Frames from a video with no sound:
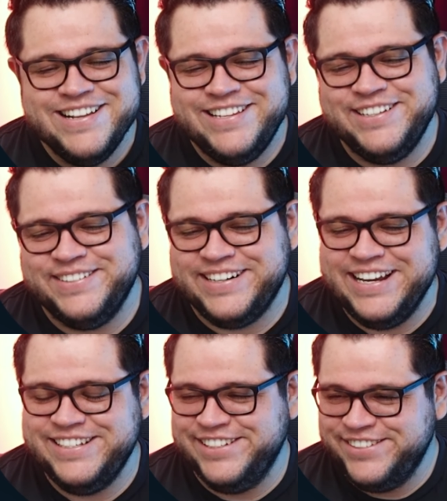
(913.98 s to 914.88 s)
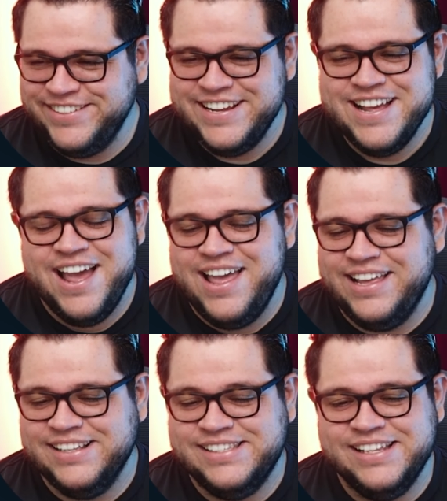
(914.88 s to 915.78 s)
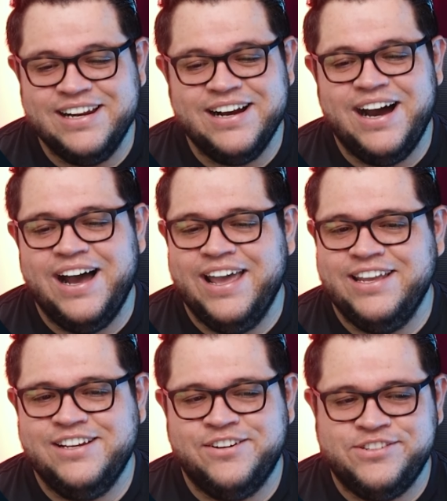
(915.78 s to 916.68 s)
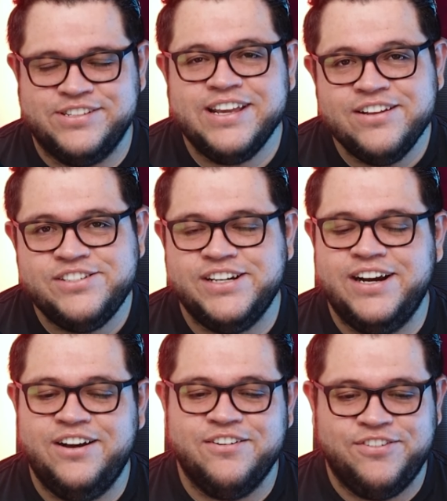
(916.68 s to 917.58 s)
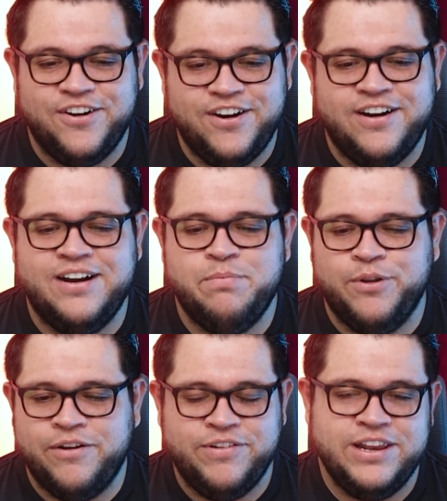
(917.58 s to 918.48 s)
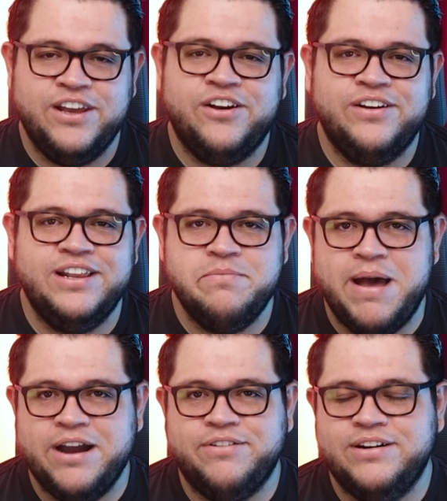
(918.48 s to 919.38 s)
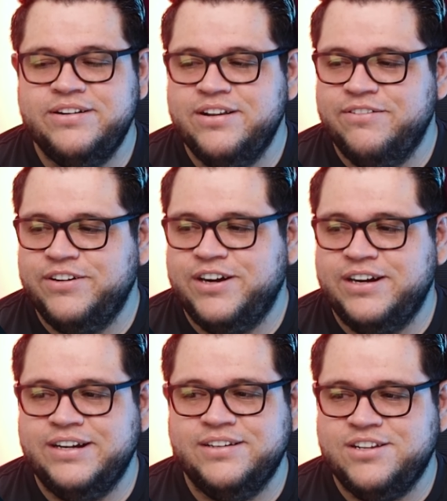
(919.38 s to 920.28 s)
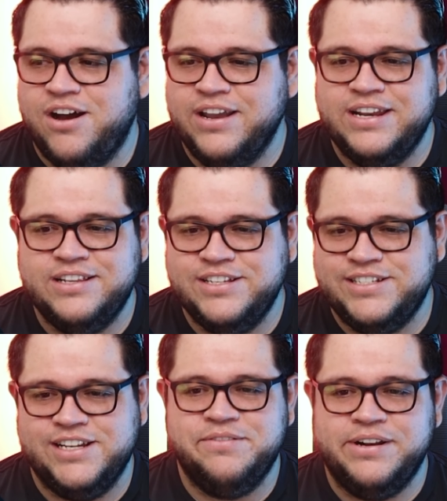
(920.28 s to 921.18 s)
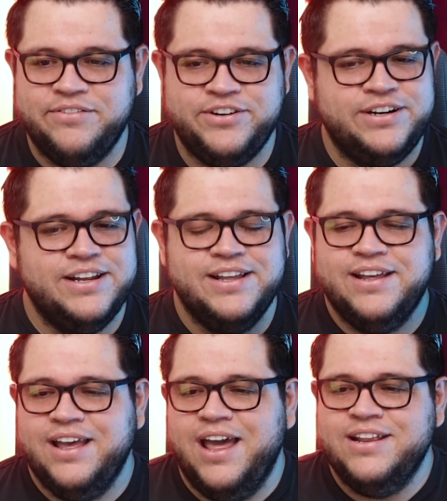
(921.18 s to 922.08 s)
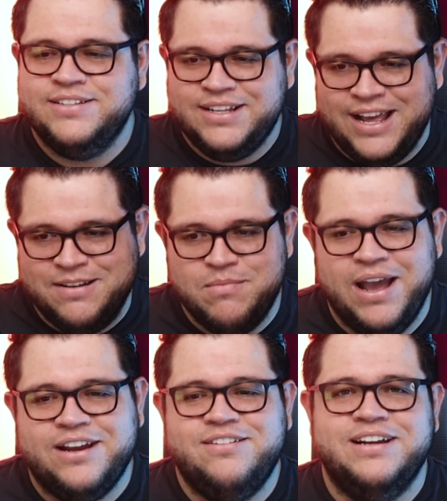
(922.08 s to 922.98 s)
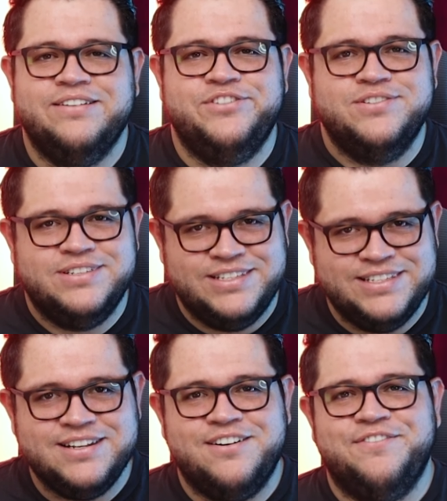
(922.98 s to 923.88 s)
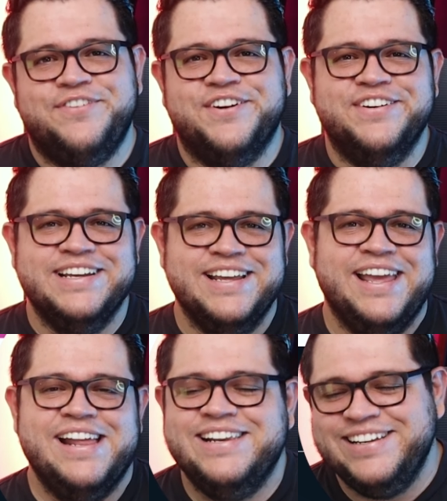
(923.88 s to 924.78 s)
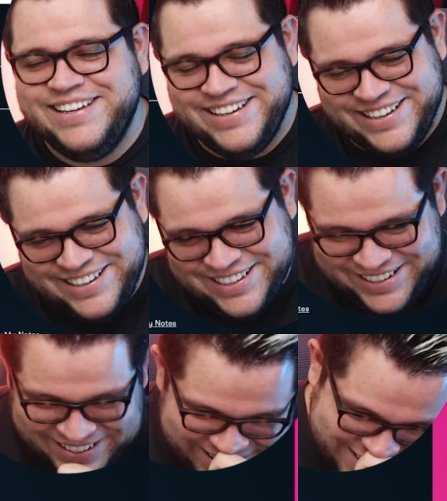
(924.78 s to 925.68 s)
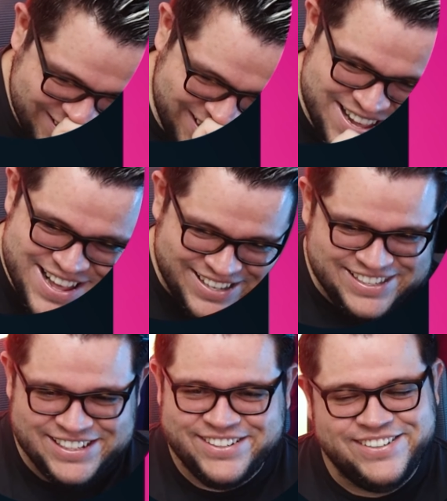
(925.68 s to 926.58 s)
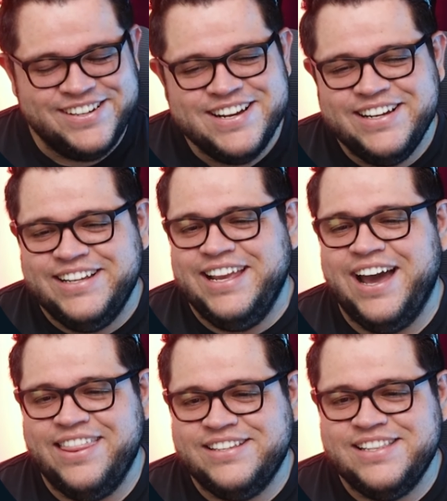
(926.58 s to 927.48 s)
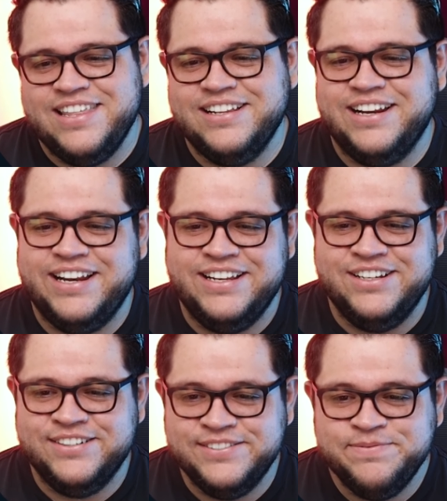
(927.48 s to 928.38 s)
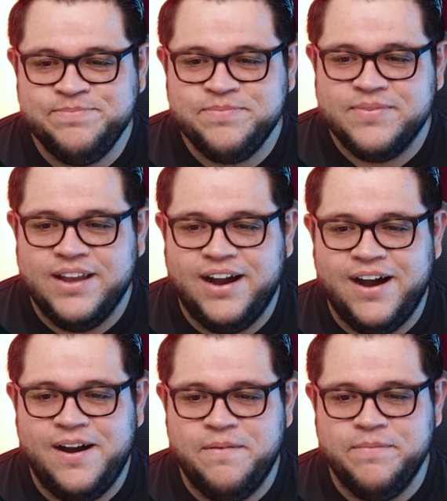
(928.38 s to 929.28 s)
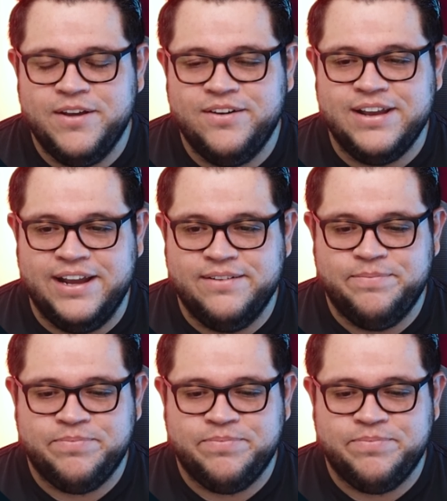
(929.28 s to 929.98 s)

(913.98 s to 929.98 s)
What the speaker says: So what I do is that I go to Skillshare, look for her, put a video in the background of her talking and teaching and whatever, and it's like my creative juices start flowing again. So yeah, that's a thing that I do. Okay,